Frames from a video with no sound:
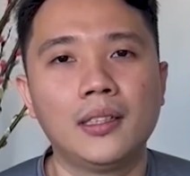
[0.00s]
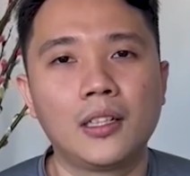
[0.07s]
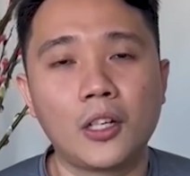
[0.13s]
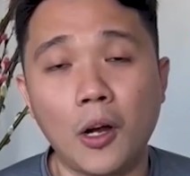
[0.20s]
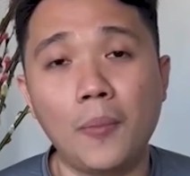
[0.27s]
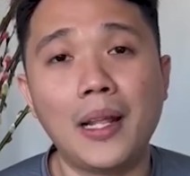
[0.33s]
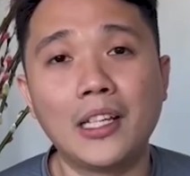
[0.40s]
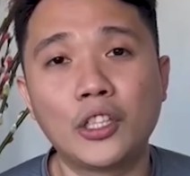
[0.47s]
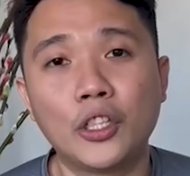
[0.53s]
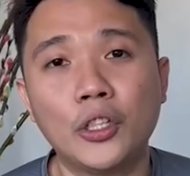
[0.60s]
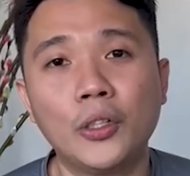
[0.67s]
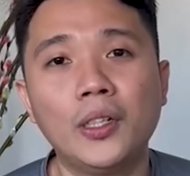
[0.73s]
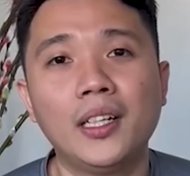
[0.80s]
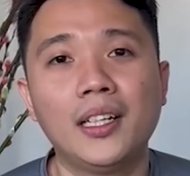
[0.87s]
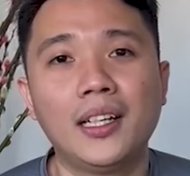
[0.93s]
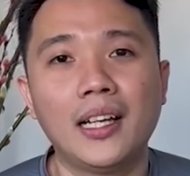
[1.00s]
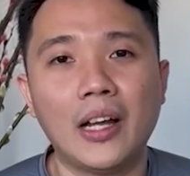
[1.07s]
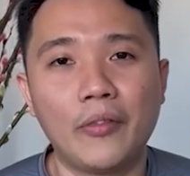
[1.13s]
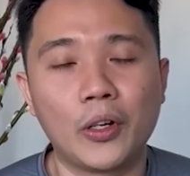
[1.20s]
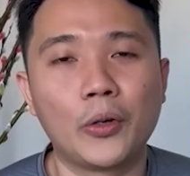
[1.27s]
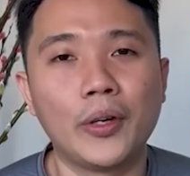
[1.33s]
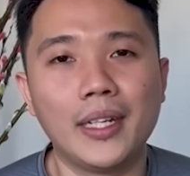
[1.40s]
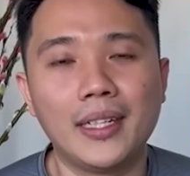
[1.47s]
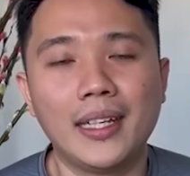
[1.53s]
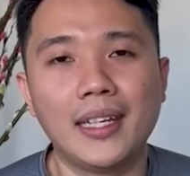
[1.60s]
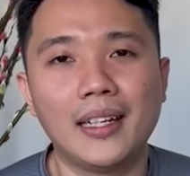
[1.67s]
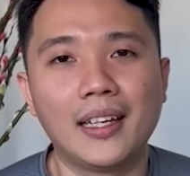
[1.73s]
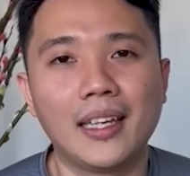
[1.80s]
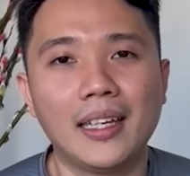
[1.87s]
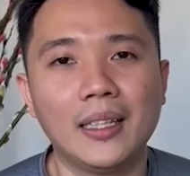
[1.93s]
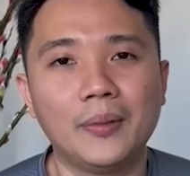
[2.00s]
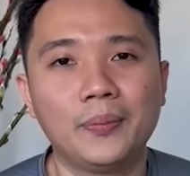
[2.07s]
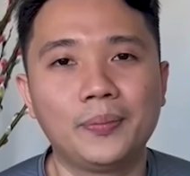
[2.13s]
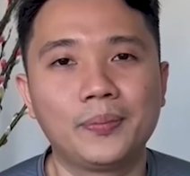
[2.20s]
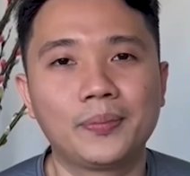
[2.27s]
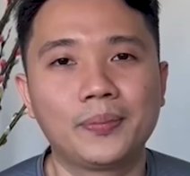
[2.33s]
God bless you. Have a great day ahead.